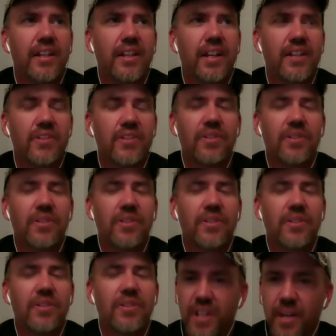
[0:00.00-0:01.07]
took a
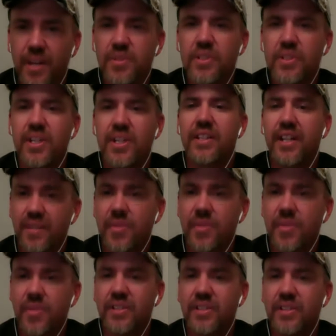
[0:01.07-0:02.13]
few steps, and then it
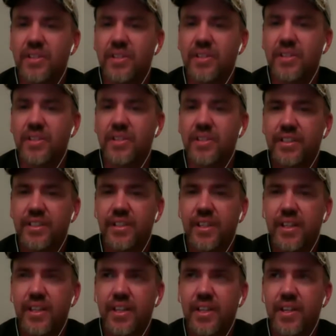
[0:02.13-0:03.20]
hit me.
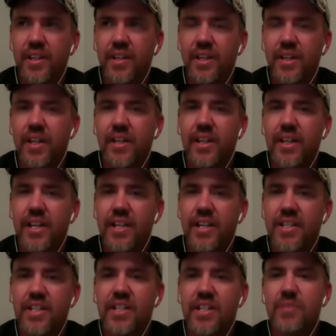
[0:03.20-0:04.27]
And like
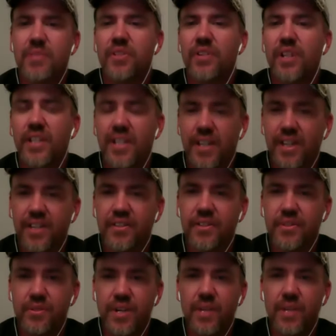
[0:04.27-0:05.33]
Eddie says, when you're a kid,
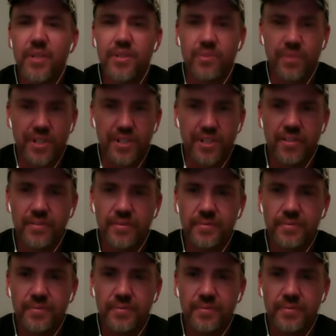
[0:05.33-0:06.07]
the dream is real,